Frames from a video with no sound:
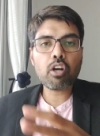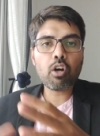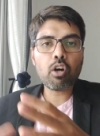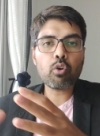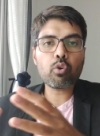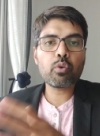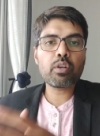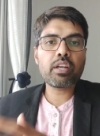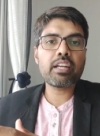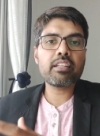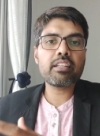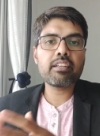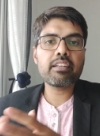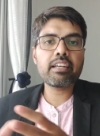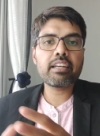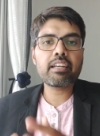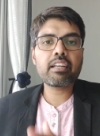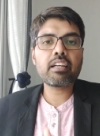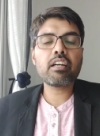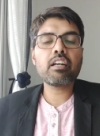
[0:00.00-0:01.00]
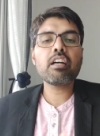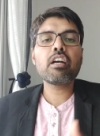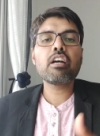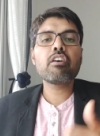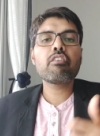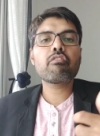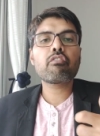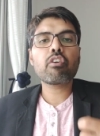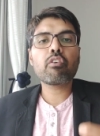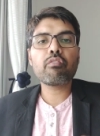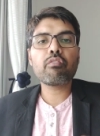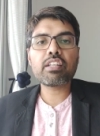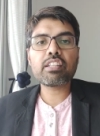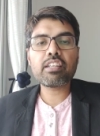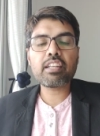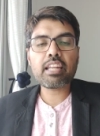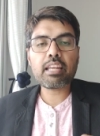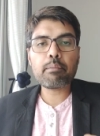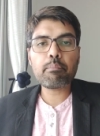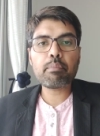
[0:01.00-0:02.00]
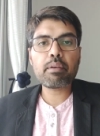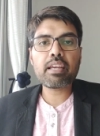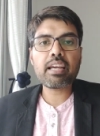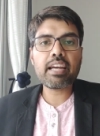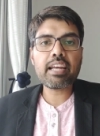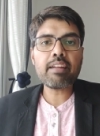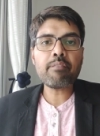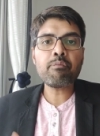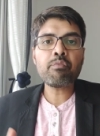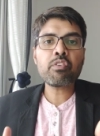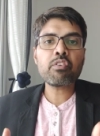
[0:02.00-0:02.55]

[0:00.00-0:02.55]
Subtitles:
how to get the data from weather API